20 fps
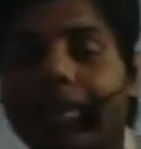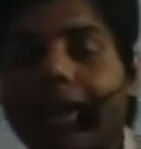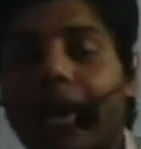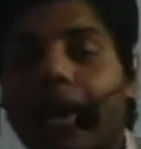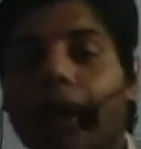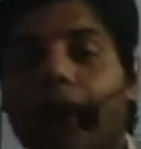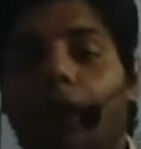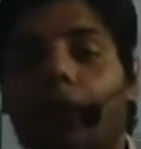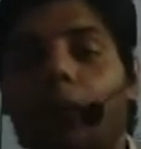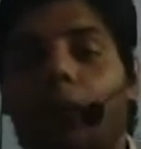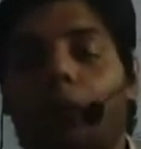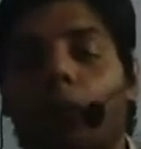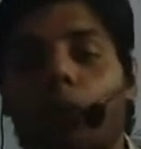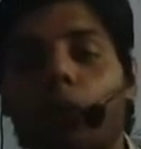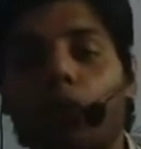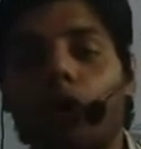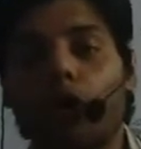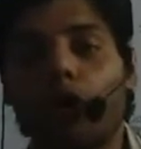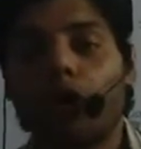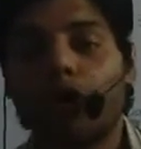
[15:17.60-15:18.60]
have
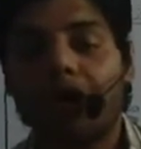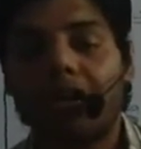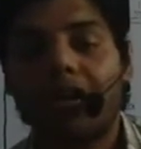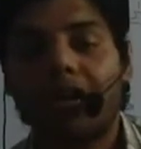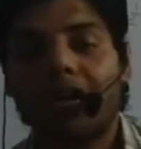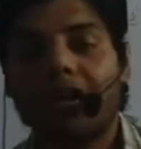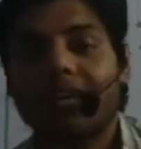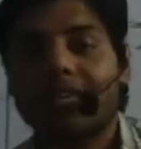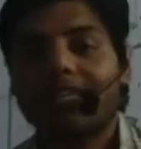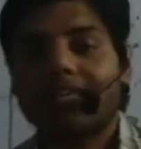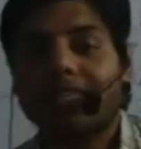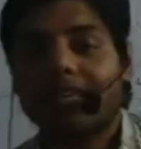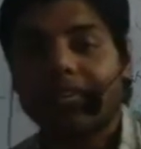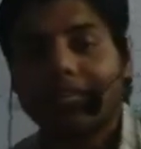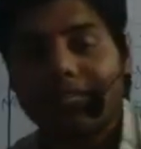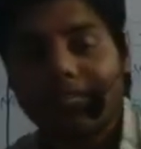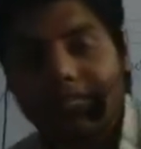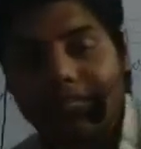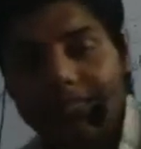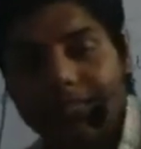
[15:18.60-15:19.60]
more organelles
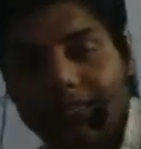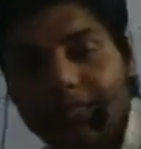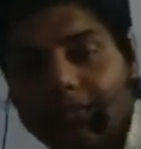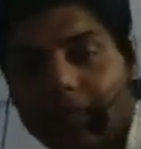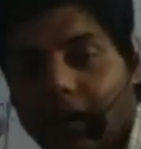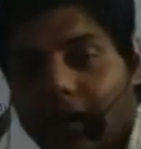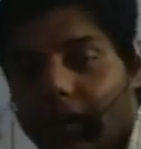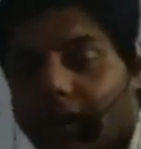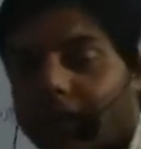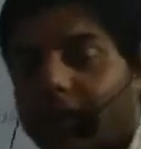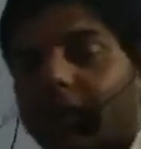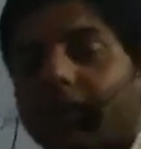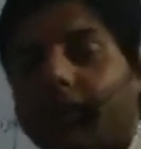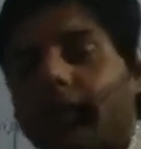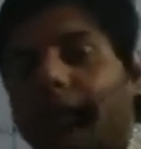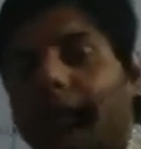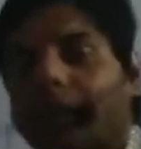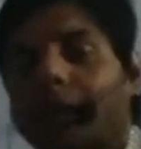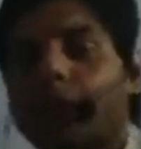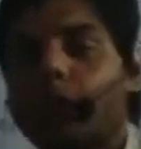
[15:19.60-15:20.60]
than the
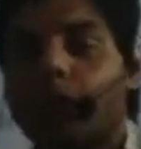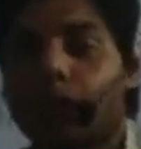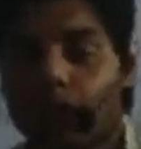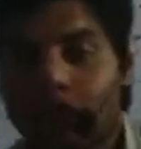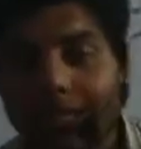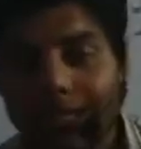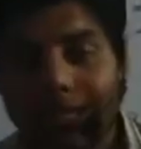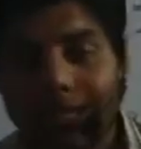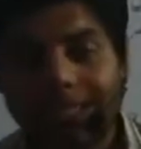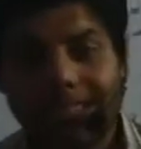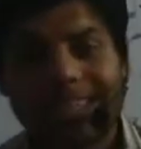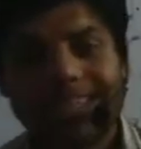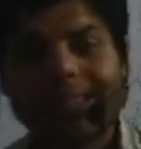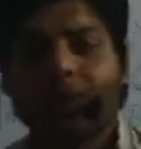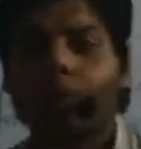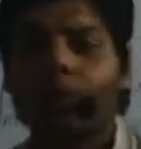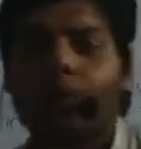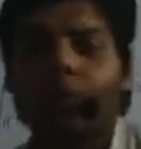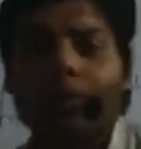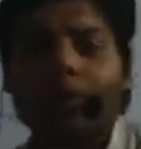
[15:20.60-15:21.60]
other amino cells.
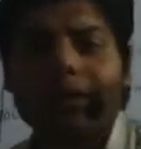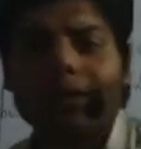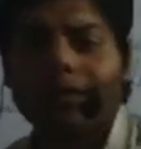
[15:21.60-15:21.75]
That's why we